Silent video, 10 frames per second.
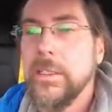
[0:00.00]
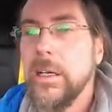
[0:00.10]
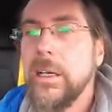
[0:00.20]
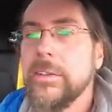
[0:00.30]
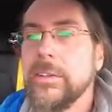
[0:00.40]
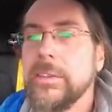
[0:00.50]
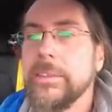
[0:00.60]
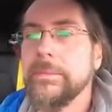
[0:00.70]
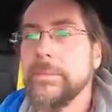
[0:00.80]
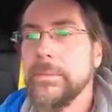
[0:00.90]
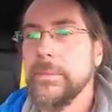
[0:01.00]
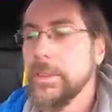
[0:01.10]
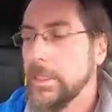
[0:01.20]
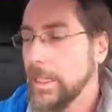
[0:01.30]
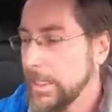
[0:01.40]
Awesome.
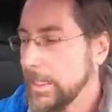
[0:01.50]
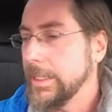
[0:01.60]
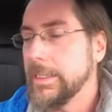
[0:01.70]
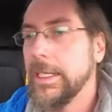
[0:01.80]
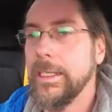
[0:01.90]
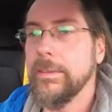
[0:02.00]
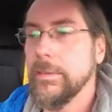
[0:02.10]
I like that.